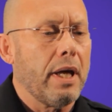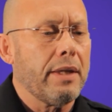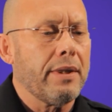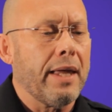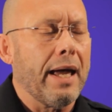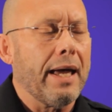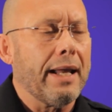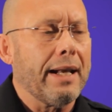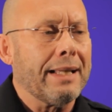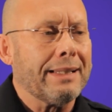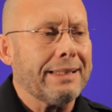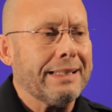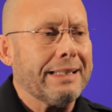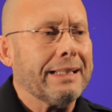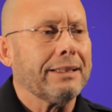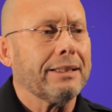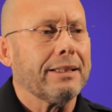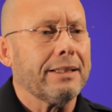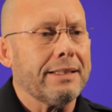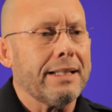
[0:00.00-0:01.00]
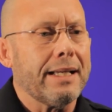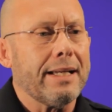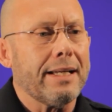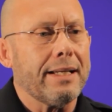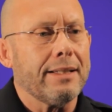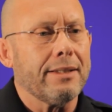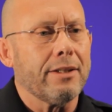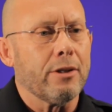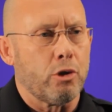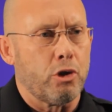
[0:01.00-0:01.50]
that at the end of the
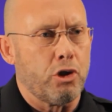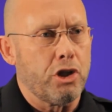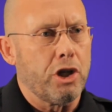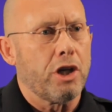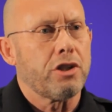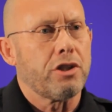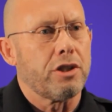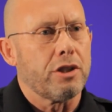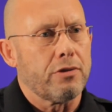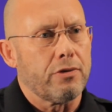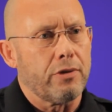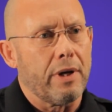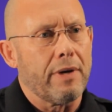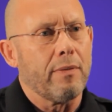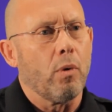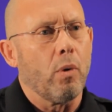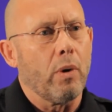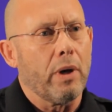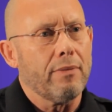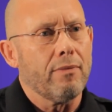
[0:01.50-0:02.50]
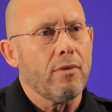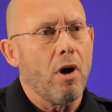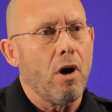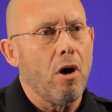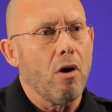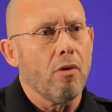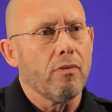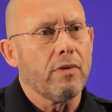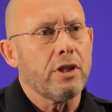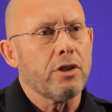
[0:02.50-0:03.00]
day, there's justice for everyone involved.